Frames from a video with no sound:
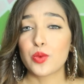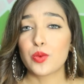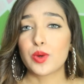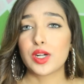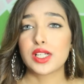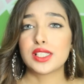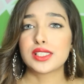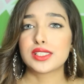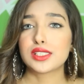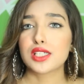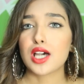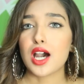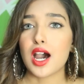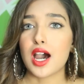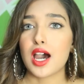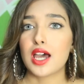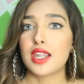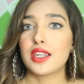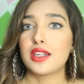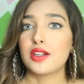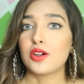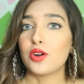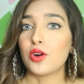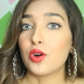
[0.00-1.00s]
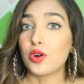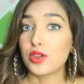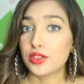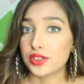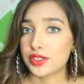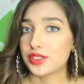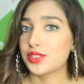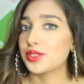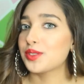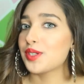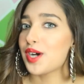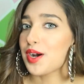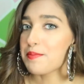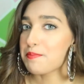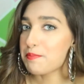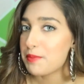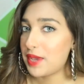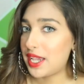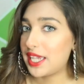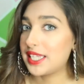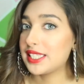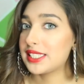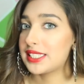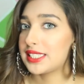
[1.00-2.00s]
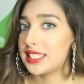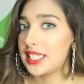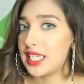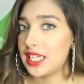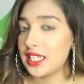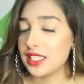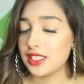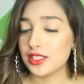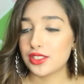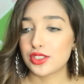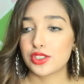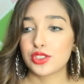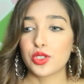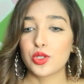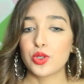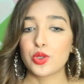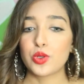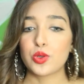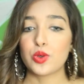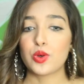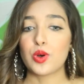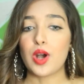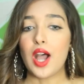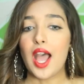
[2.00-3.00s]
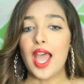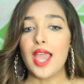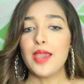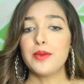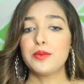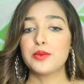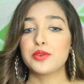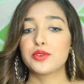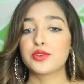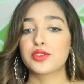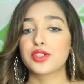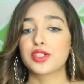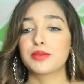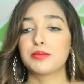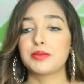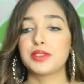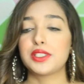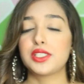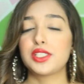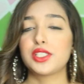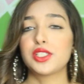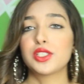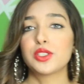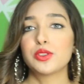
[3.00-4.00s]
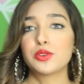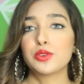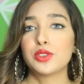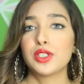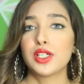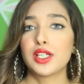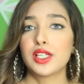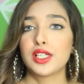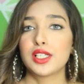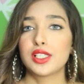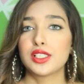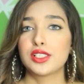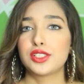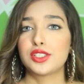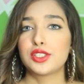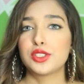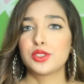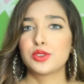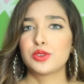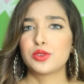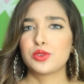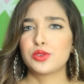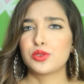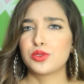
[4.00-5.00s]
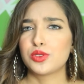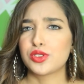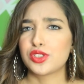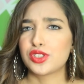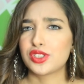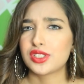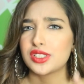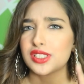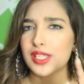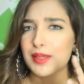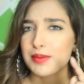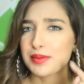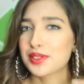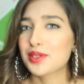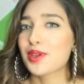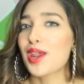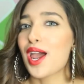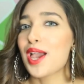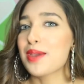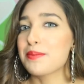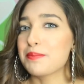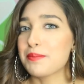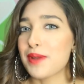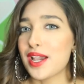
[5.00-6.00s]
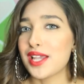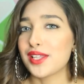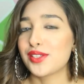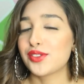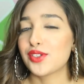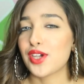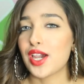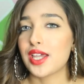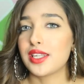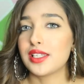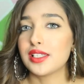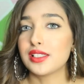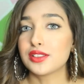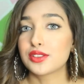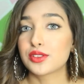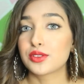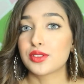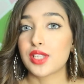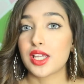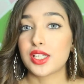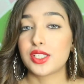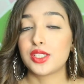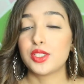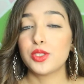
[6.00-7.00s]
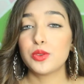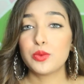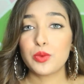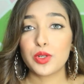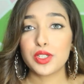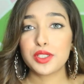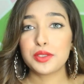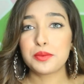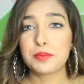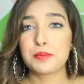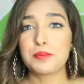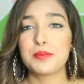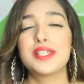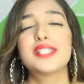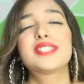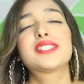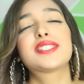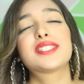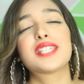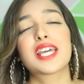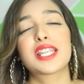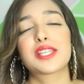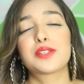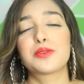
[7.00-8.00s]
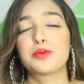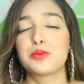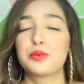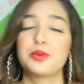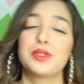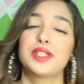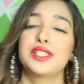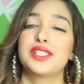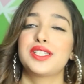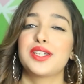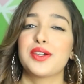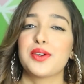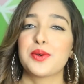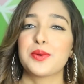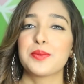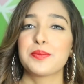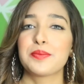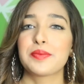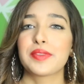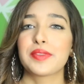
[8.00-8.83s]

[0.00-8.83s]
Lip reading: ones are also amazing. So I would recommend you to subscribe my channel so that you won't miss that video.